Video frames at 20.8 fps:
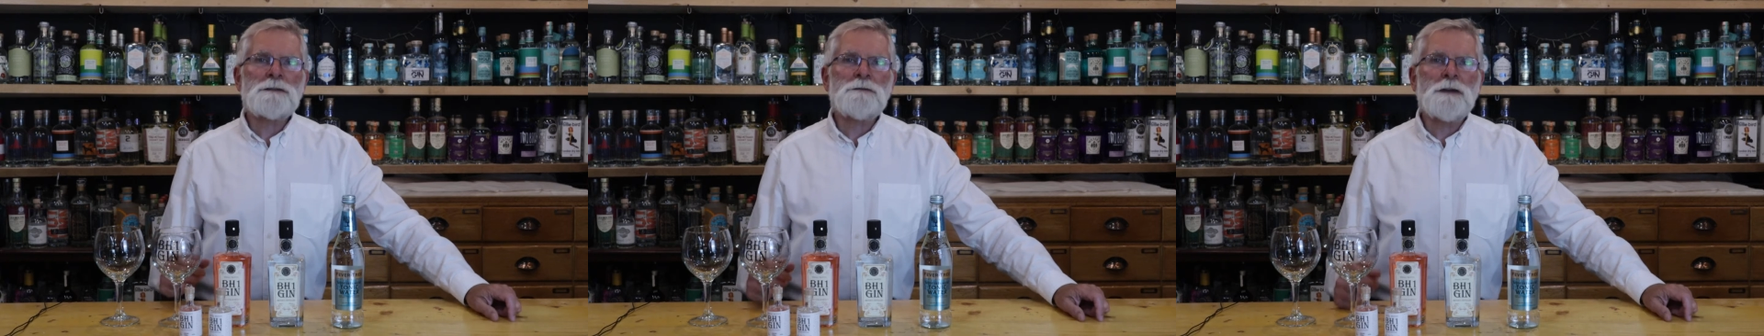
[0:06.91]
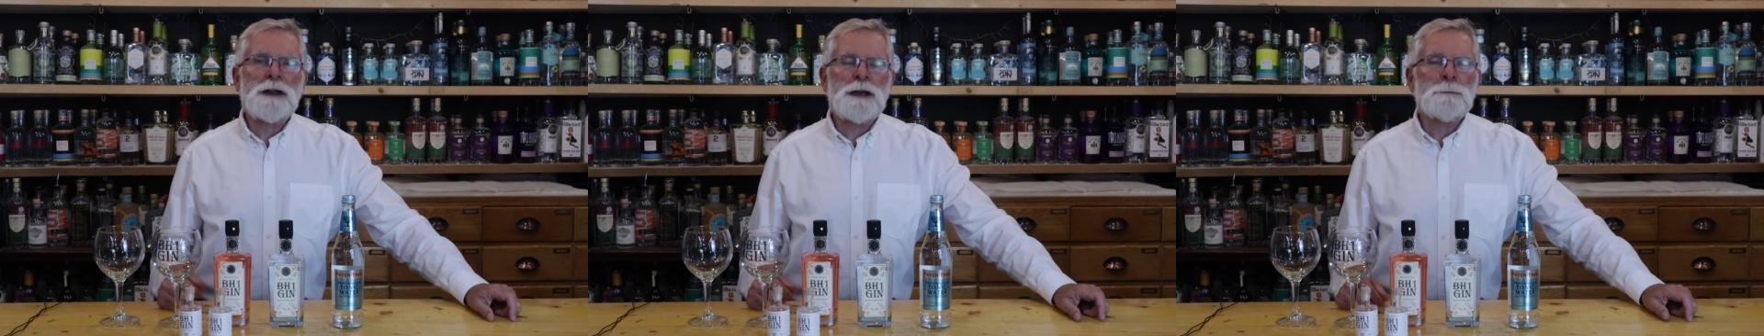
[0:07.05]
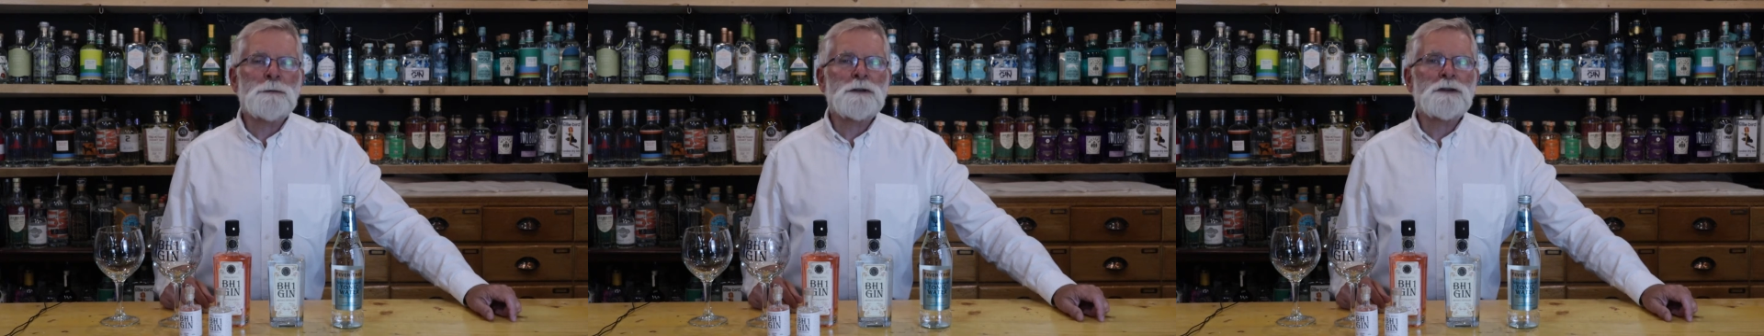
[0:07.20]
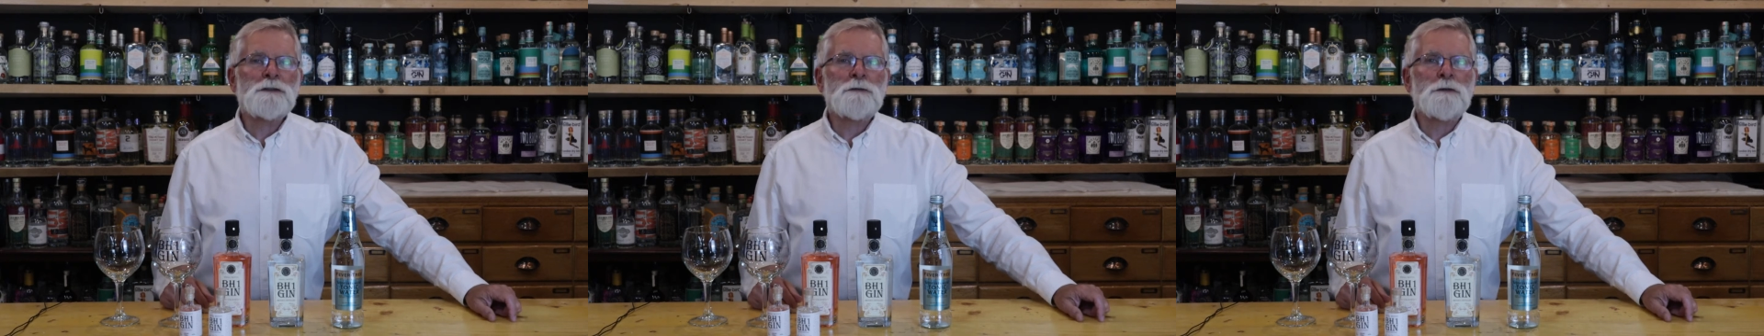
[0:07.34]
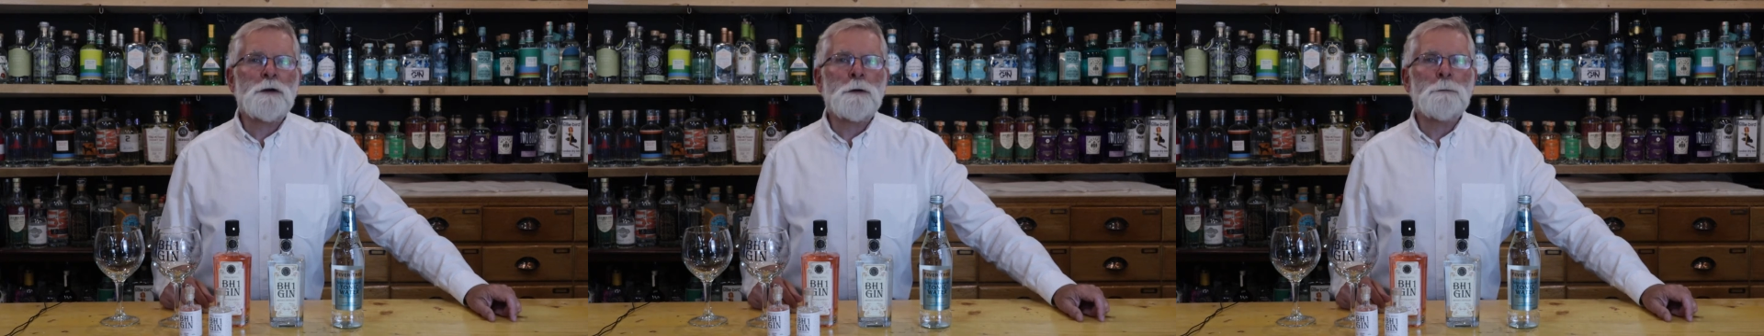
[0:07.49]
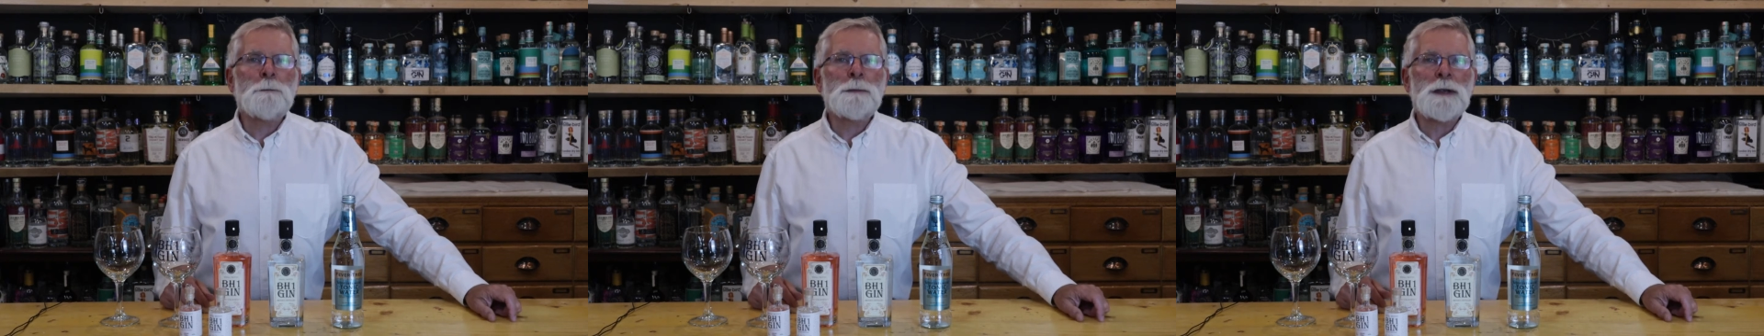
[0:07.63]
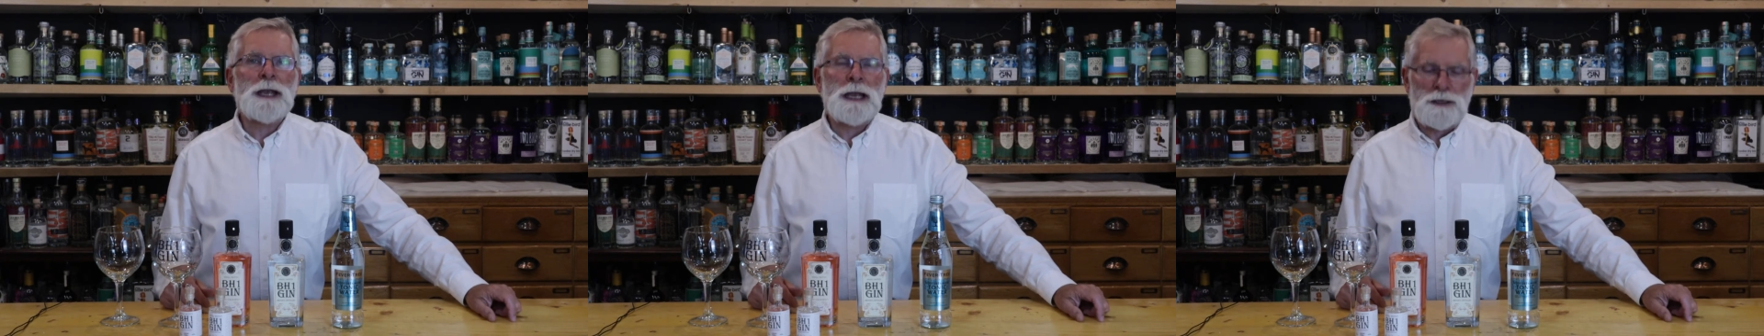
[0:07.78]
developments
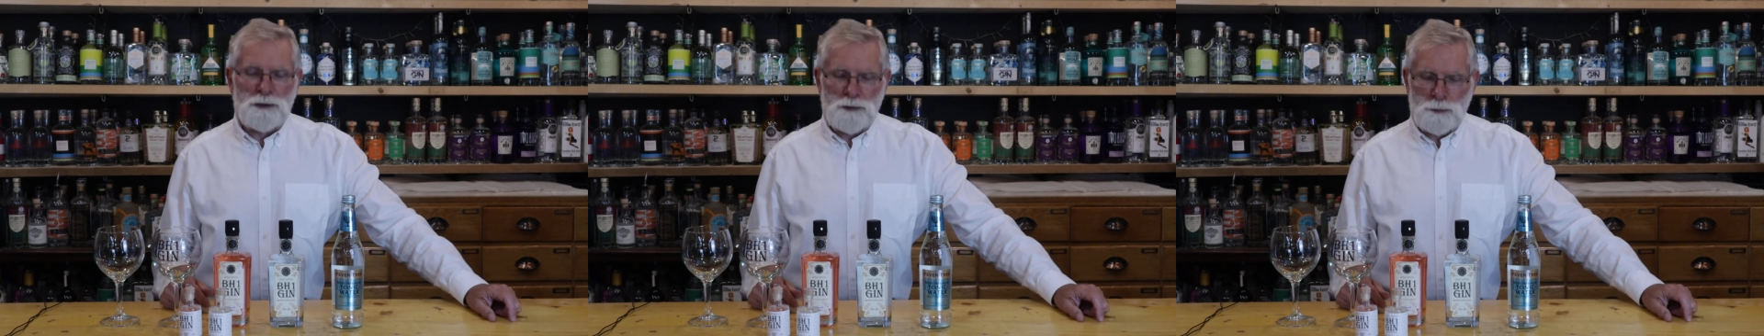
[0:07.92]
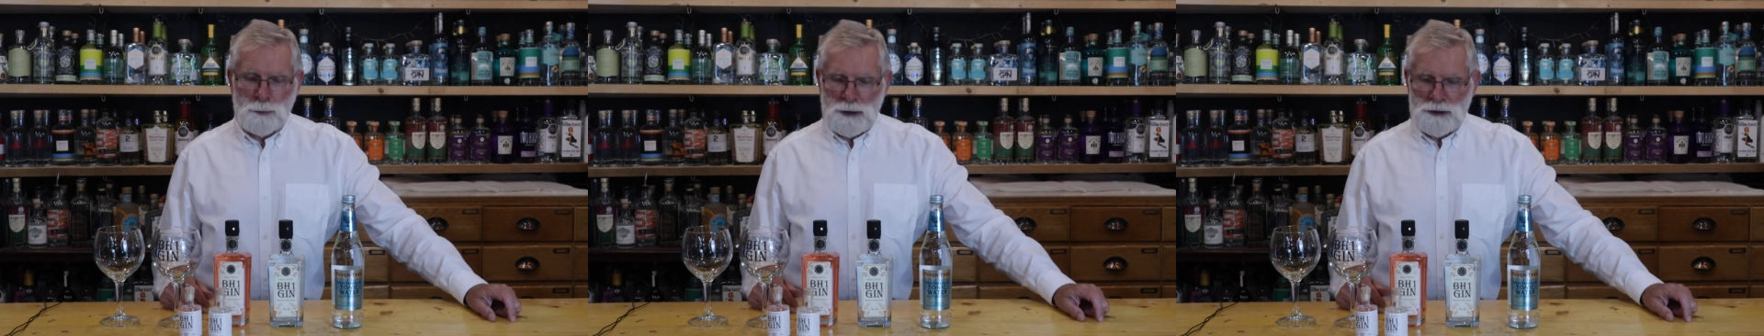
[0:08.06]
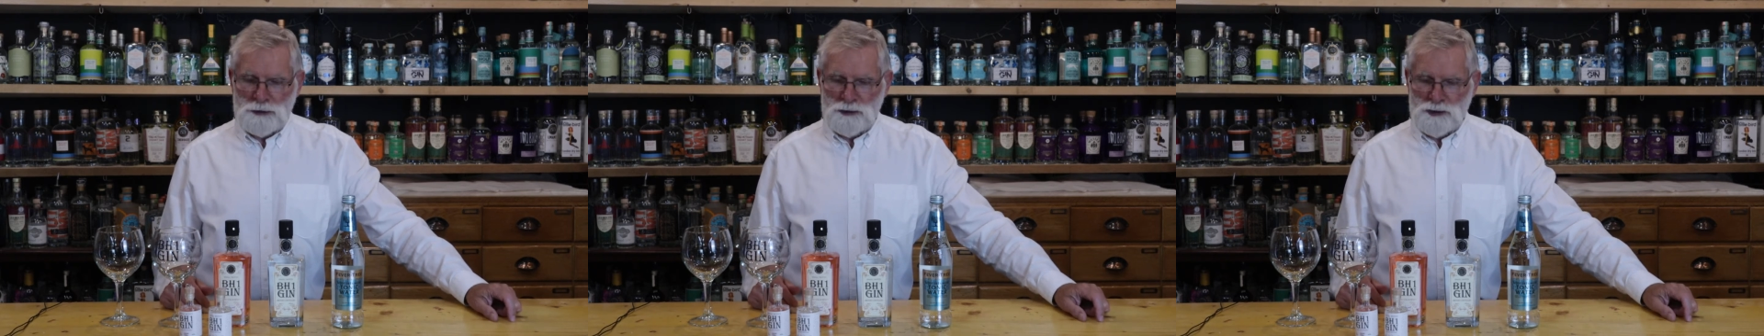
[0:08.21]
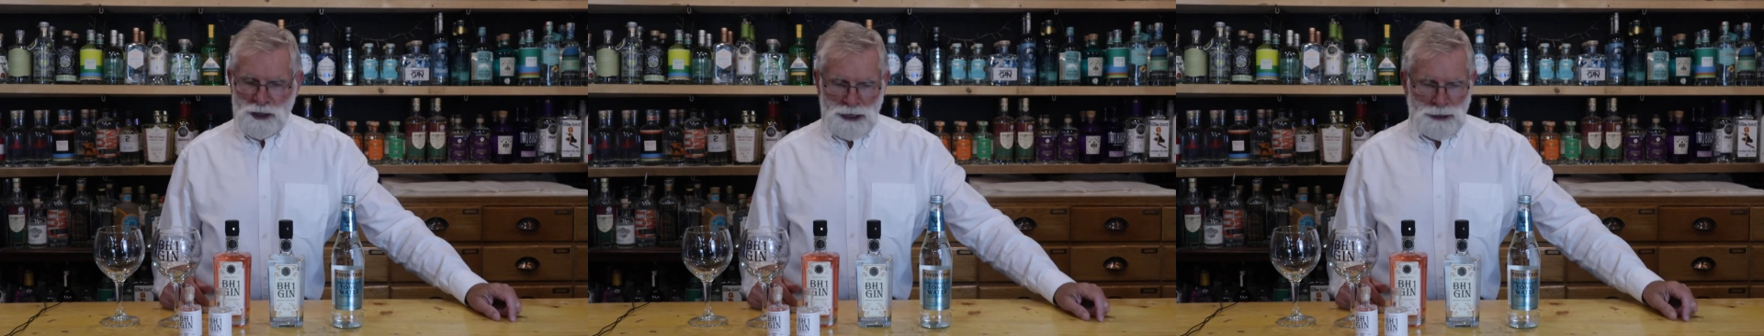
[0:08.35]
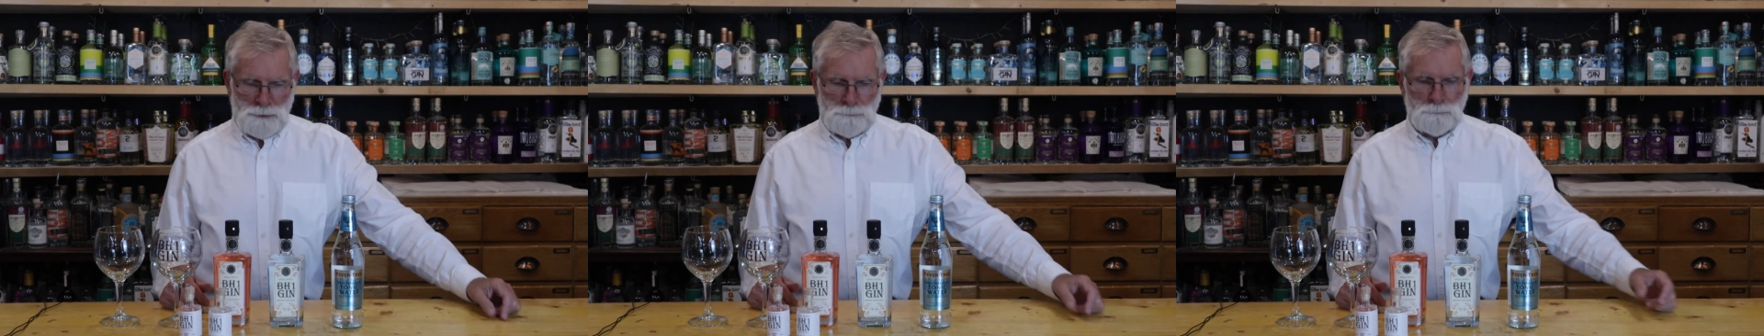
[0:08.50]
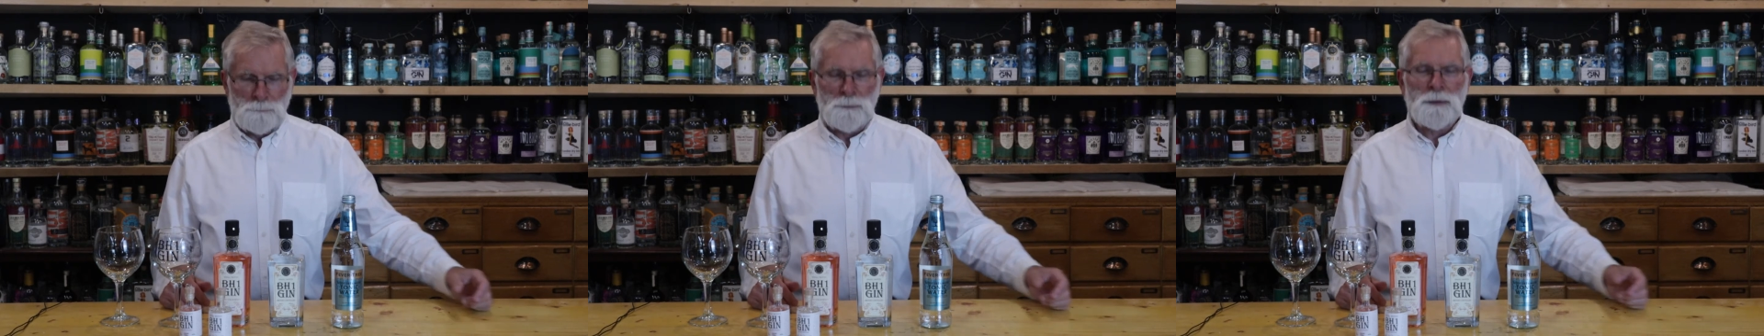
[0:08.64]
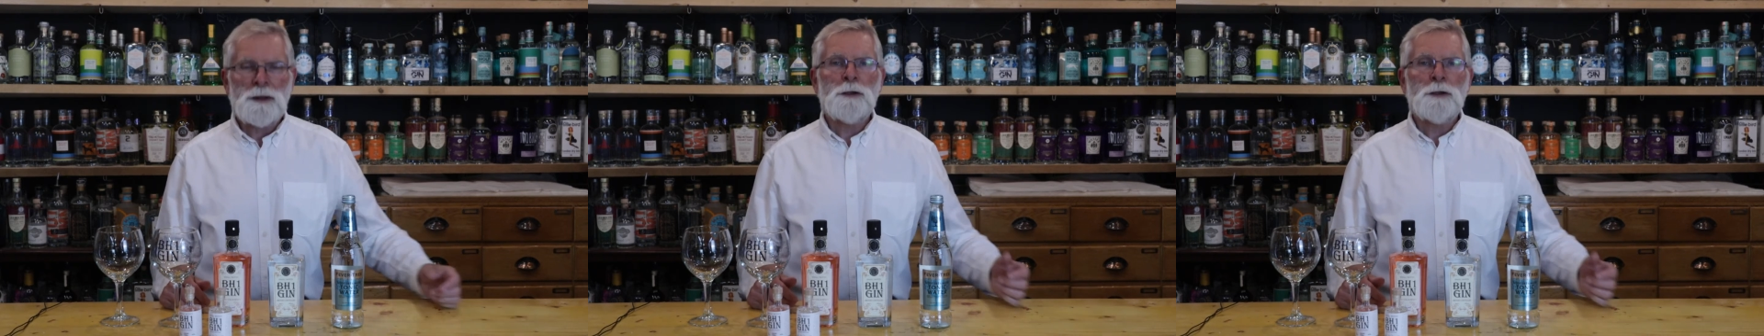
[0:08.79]
from BH1 Gin.